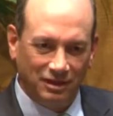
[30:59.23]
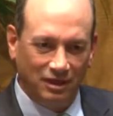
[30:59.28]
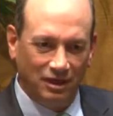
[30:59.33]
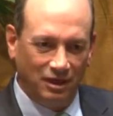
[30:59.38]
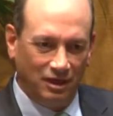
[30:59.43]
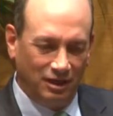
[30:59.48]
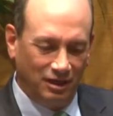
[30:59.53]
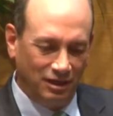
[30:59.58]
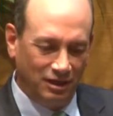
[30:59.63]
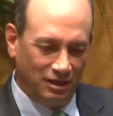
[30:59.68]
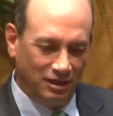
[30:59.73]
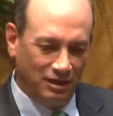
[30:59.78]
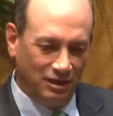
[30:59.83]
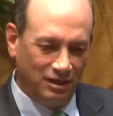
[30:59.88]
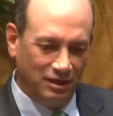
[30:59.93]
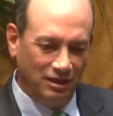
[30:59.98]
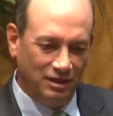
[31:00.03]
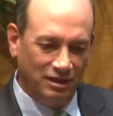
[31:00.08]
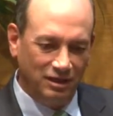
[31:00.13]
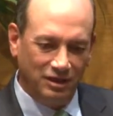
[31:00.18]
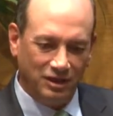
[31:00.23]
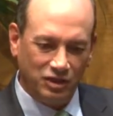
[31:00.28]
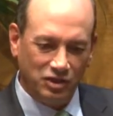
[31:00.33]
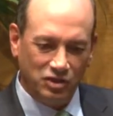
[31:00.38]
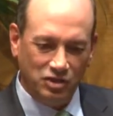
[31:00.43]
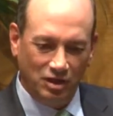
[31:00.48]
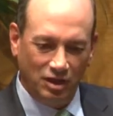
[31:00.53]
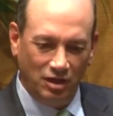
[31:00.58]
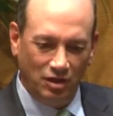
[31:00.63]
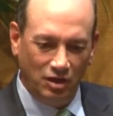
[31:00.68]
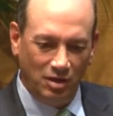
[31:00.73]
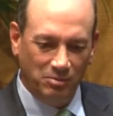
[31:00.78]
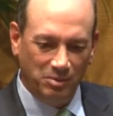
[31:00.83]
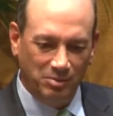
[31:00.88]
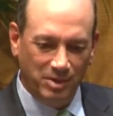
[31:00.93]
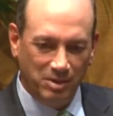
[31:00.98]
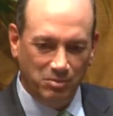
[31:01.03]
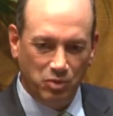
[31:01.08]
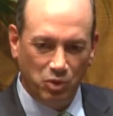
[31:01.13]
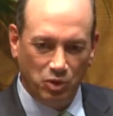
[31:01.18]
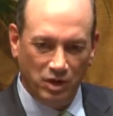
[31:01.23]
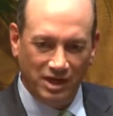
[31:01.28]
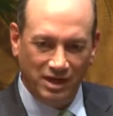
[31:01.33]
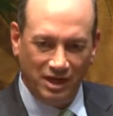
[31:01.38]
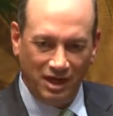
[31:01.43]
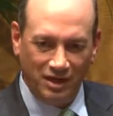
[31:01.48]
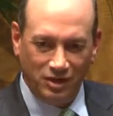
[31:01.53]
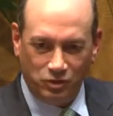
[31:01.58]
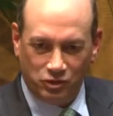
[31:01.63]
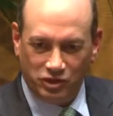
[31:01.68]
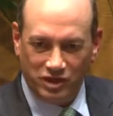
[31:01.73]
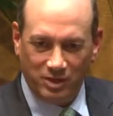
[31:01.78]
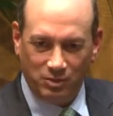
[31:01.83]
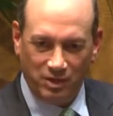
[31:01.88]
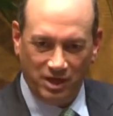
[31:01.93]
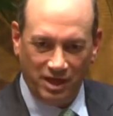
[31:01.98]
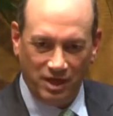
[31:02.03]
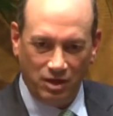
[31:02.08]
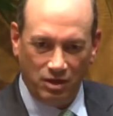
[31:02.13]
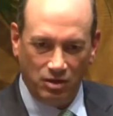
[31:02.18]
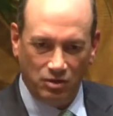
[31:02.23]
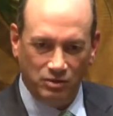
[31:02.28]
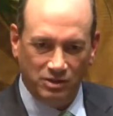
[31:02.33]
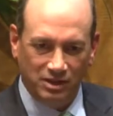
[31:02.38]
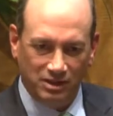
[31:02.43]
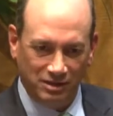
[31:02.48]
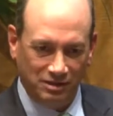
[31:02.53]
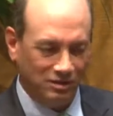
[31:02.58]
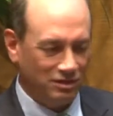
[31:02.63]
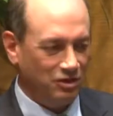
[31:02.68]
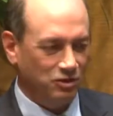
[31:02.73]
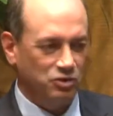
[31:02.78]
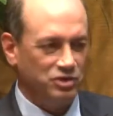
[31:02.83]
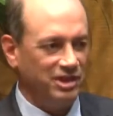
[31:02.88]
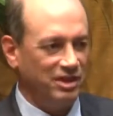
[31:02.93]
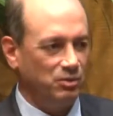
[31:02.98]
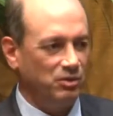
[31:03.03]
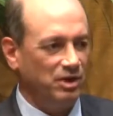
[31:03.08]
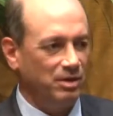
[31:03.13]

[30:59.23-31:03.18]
You know, I'm a big boy, and I understand what I own and understand